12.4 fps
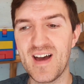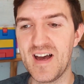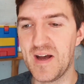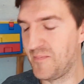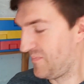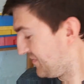
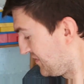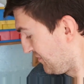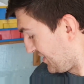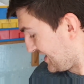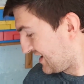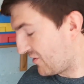Um,
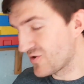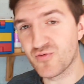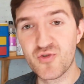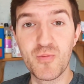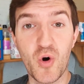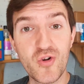but there's loads
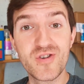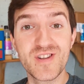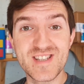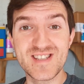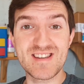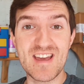of room
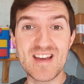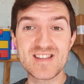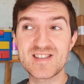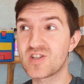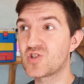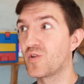under the
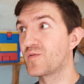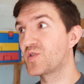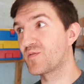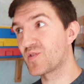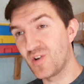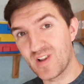stairs, so I've
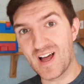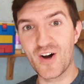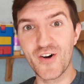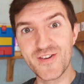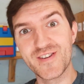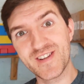shoved all
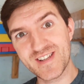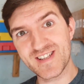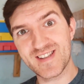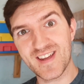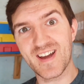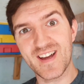that under the
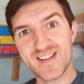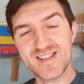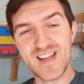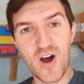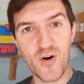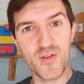
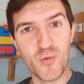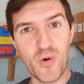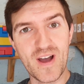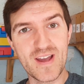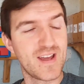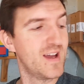stairs, out of the
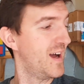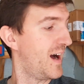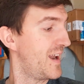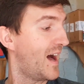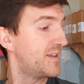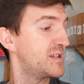way,
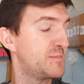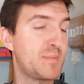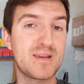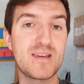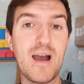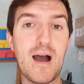and I have this
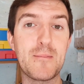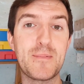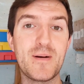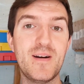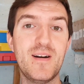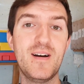big gap.